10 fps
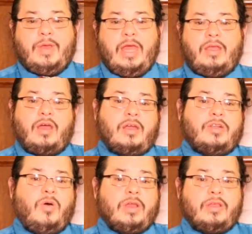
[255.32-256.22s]
young
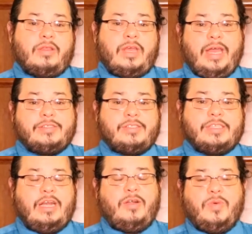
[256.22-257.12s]
adult cancer
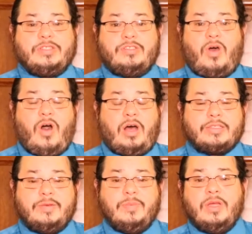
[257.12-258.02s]
center, which is
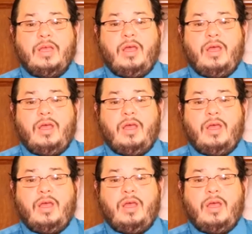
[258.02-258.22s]
awesome.